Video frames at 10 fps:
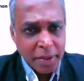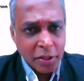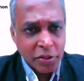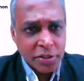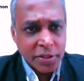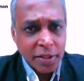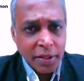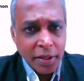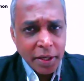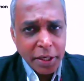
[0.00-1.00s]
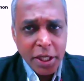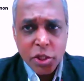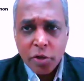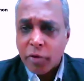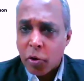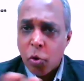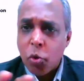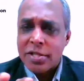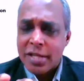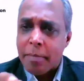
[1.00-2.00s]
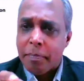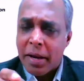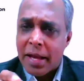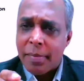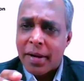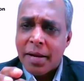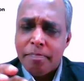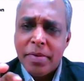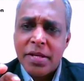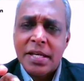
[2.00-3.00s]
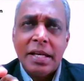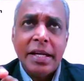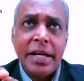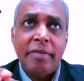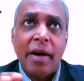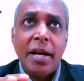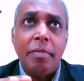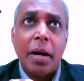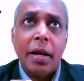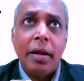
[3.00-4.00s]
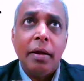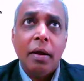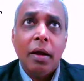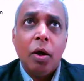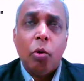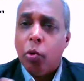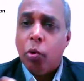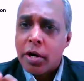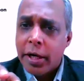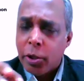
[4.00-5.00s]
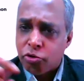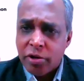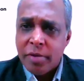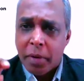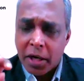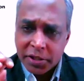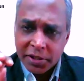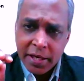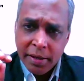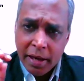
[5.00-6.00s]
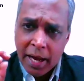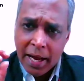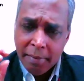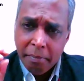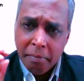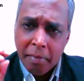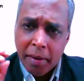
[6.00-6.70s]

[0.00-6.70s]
because each of the roles that I play, I mean, I basically divide my work into three parts. I'm